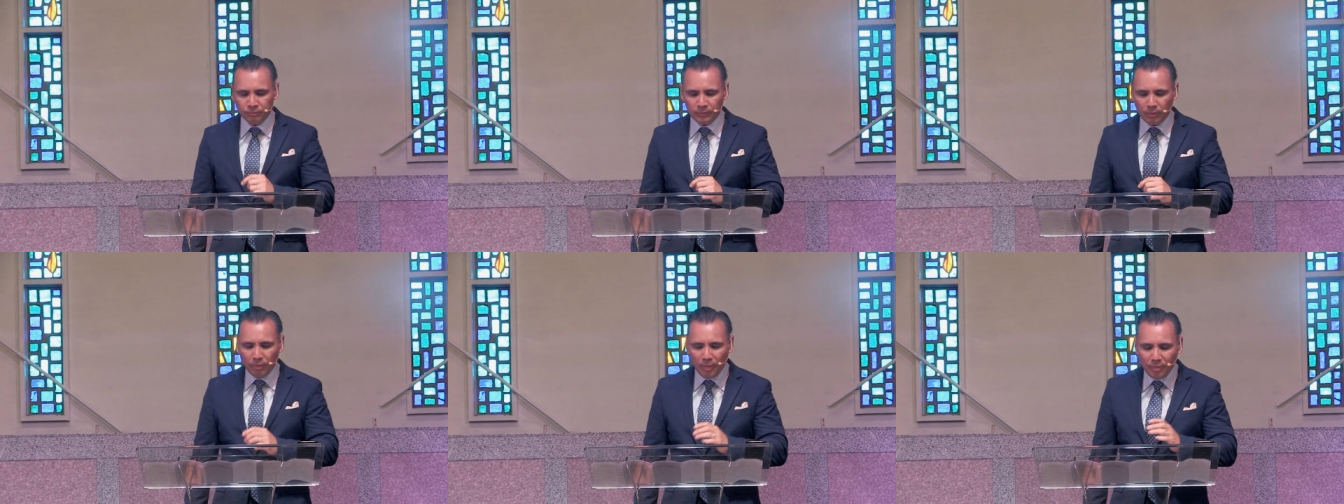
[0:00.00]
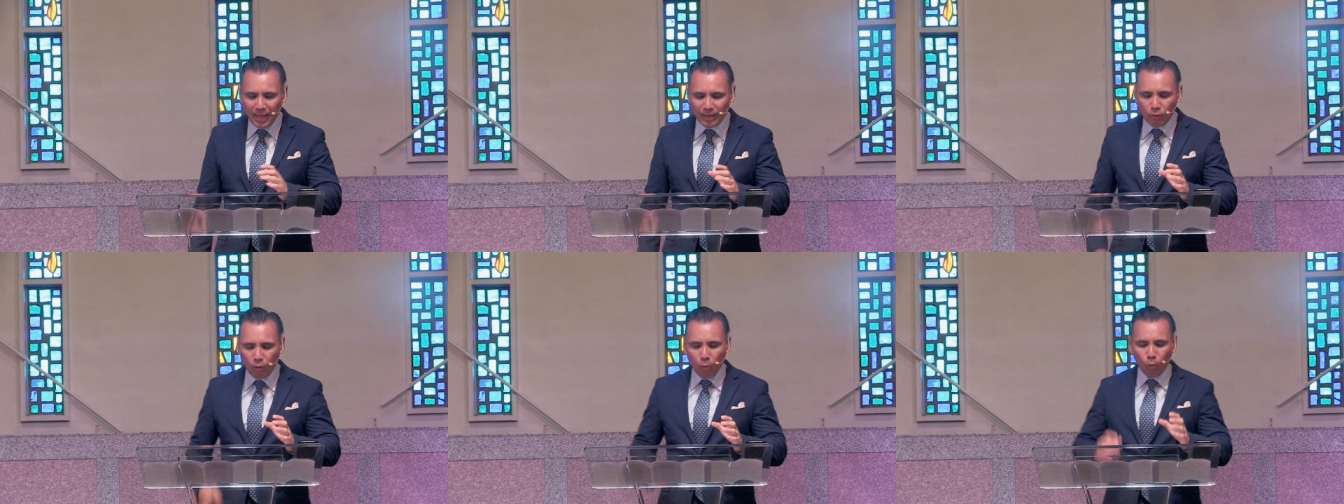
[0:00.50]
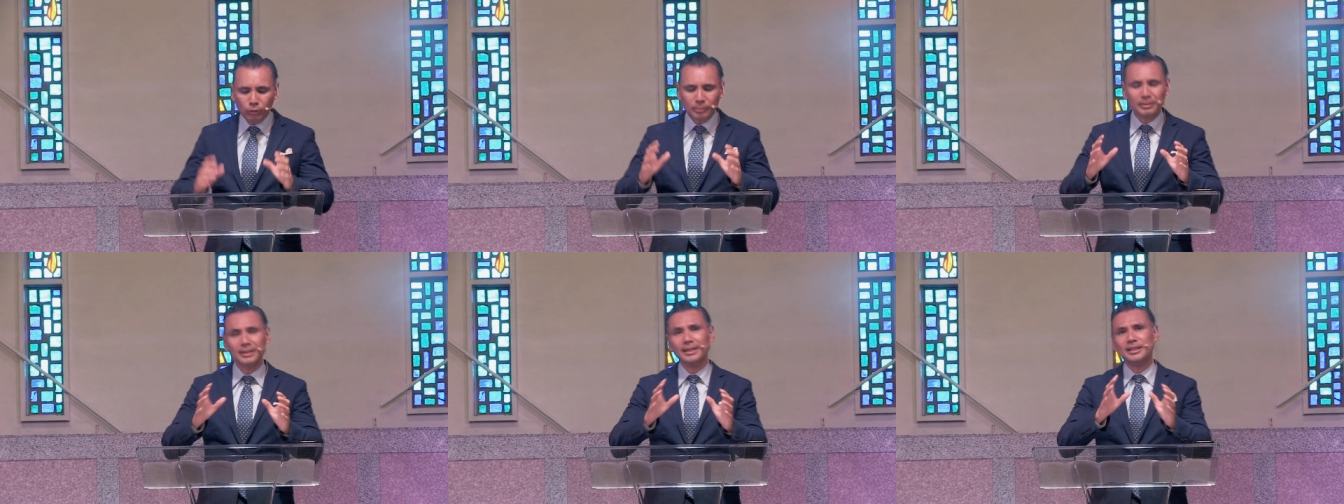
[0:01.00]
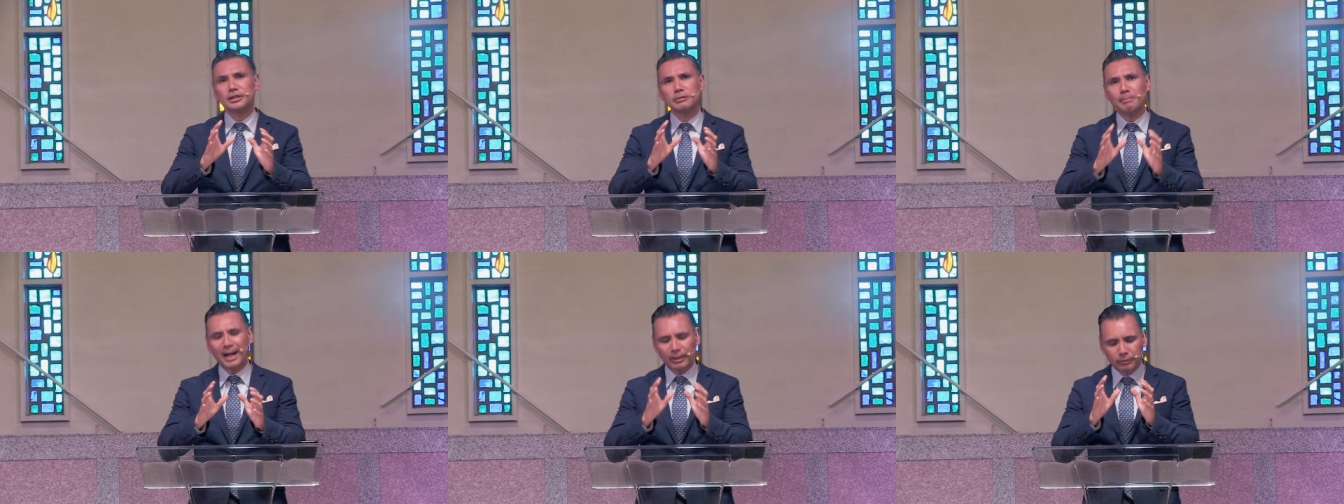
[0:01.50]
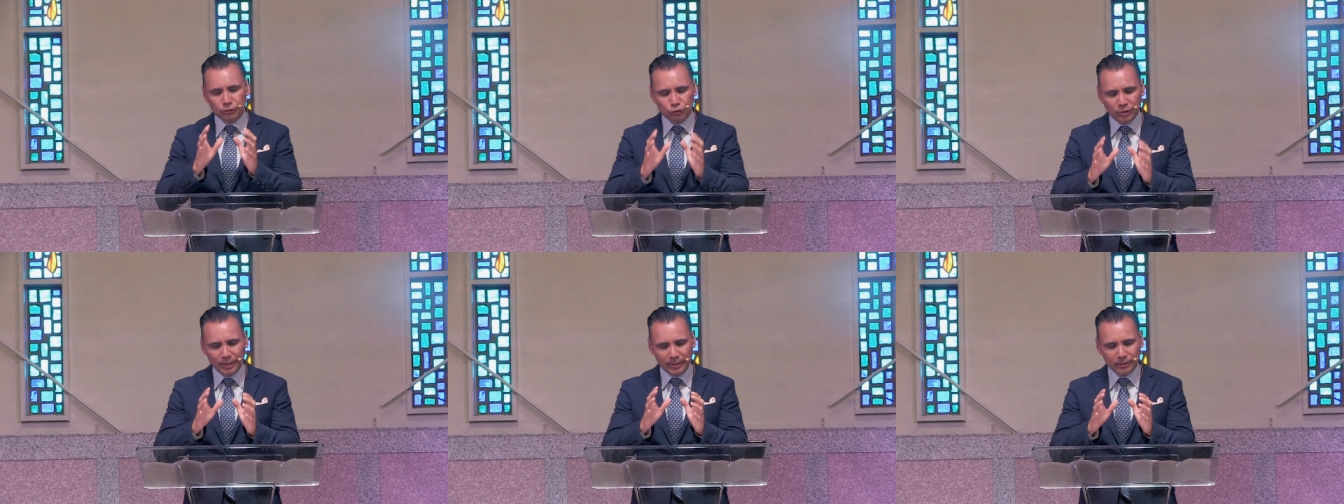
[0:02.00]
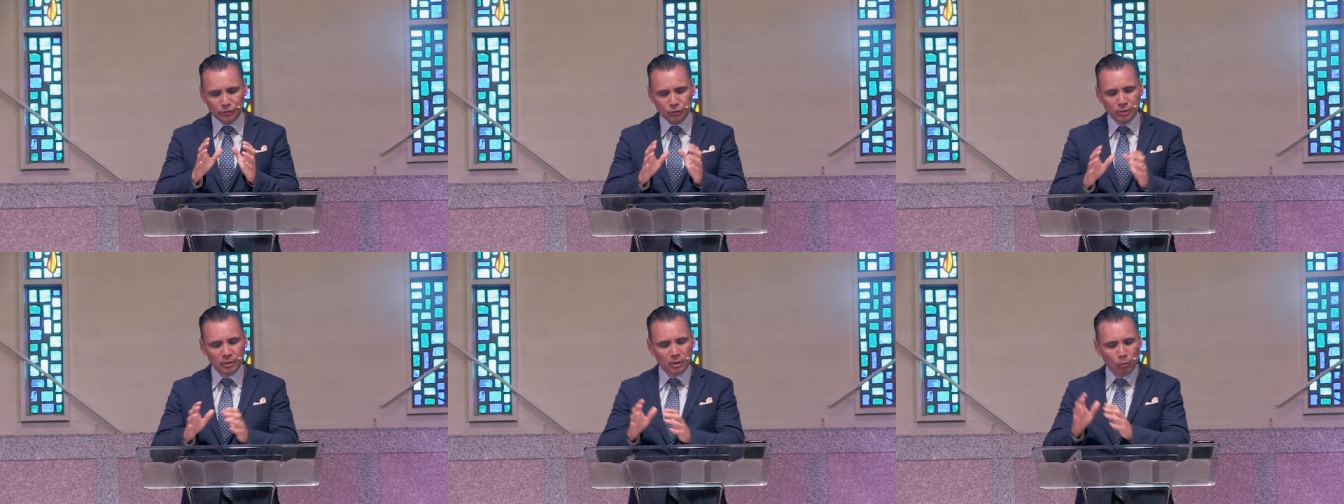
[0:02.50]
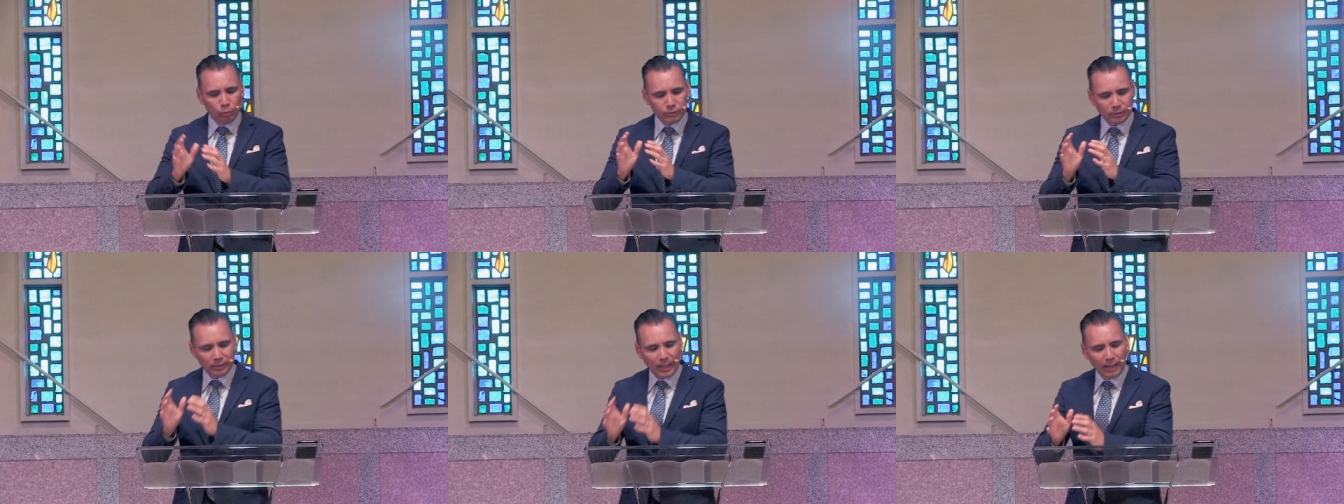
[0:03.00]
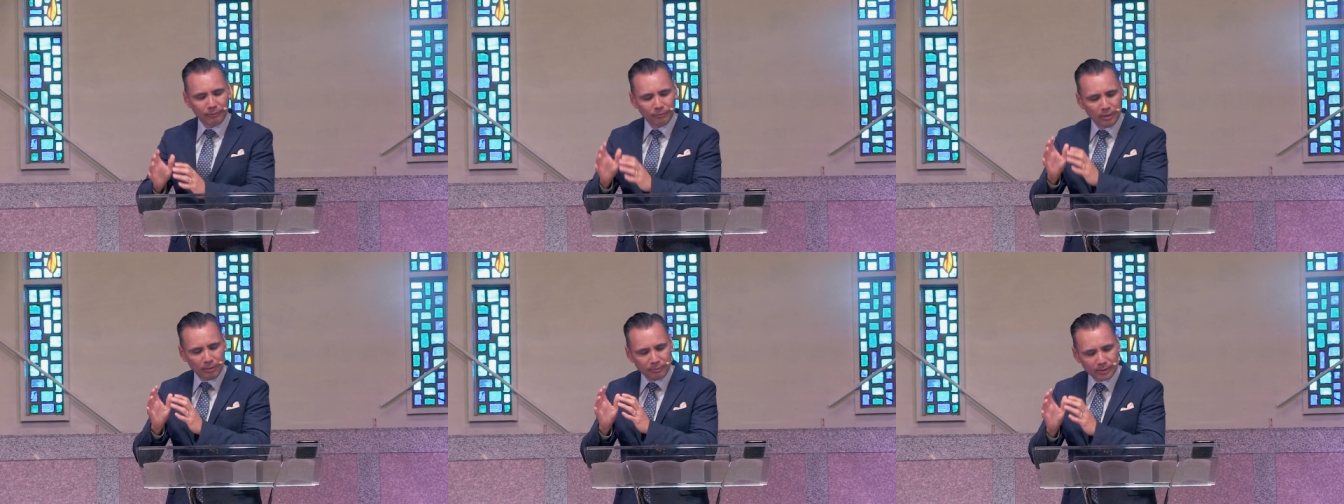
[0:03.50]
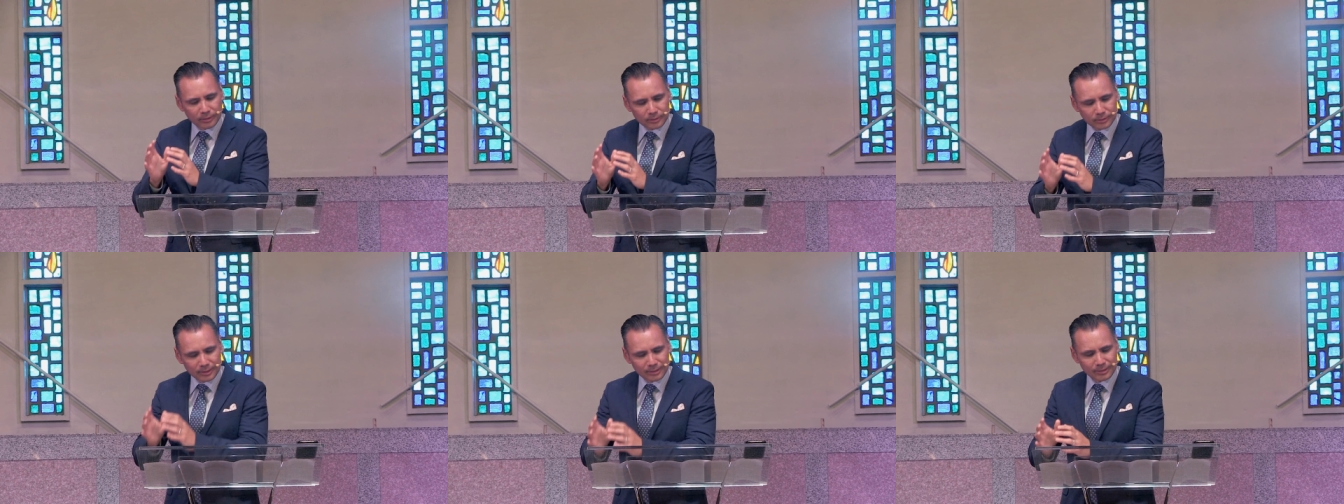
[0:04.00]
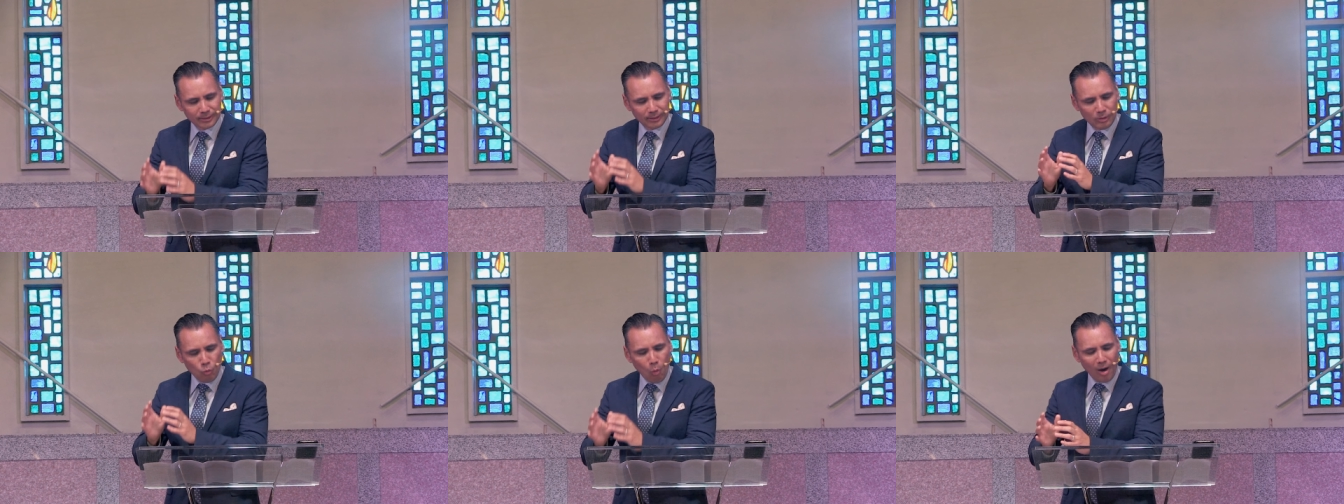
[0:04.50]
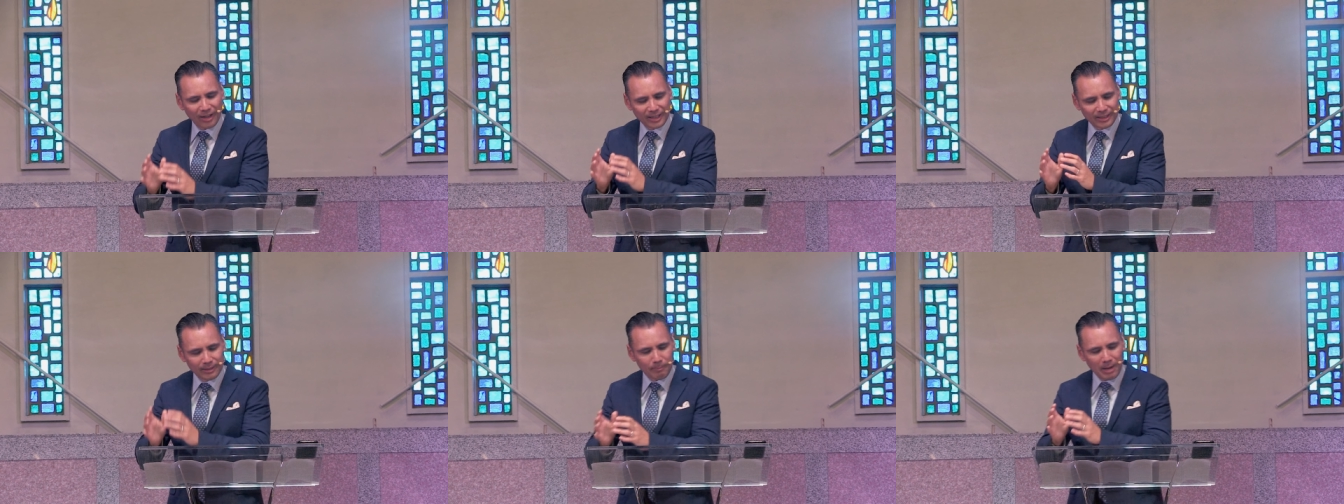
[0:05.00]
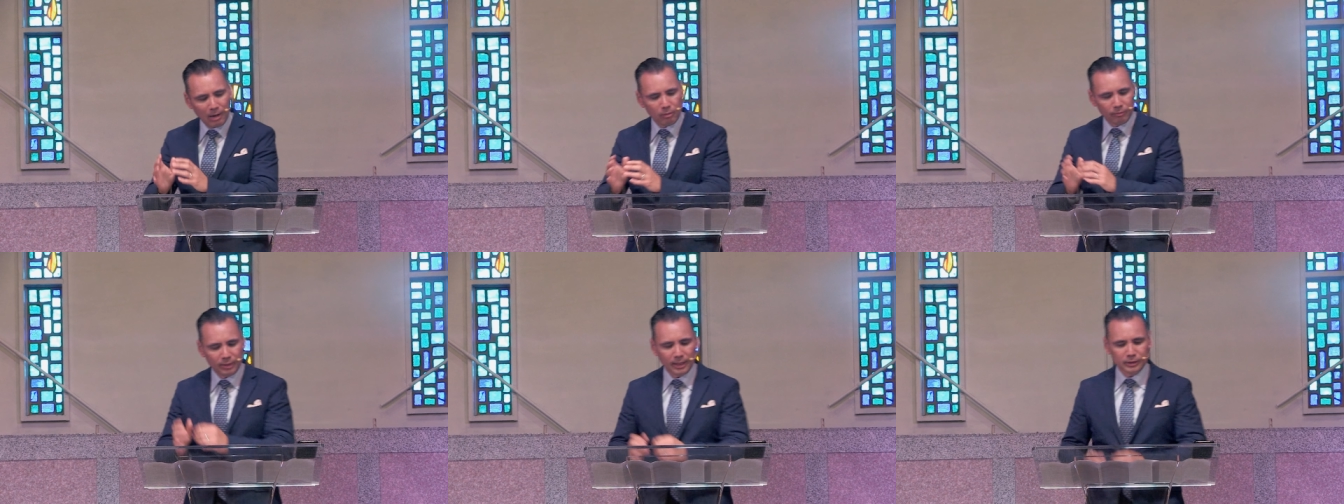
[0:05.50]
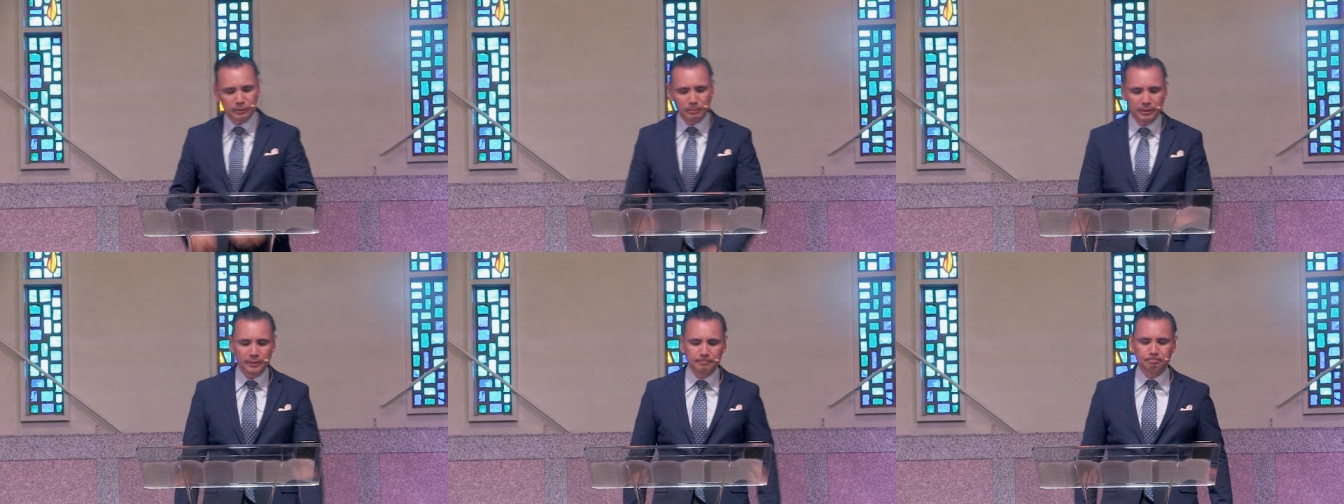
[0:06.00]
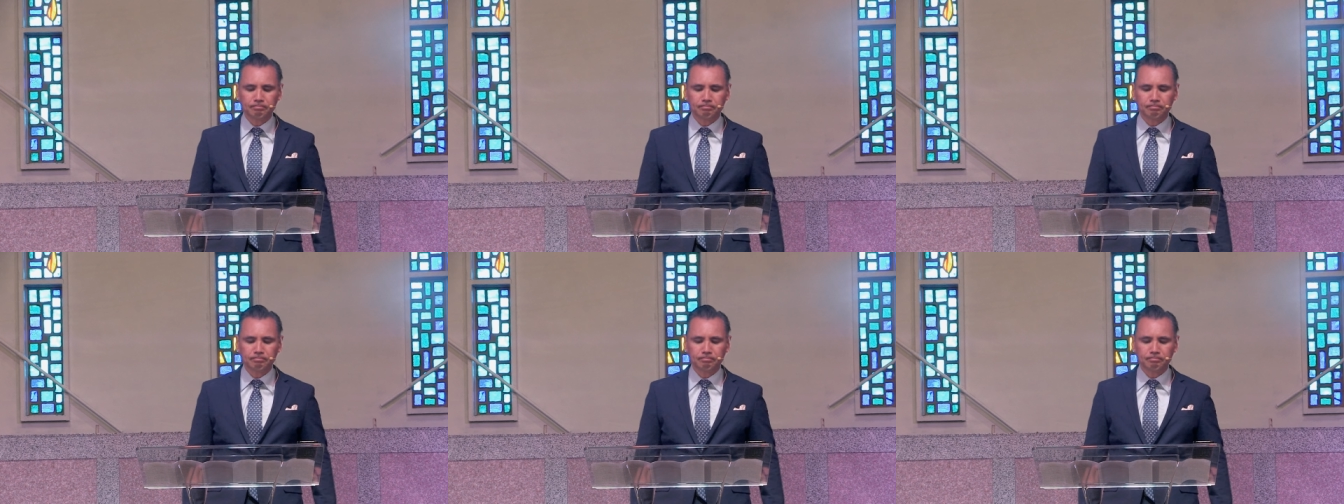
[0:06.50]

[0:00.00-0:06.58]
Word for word: that ultimately inspired change was a life of consistently walking the power of God's Spirit.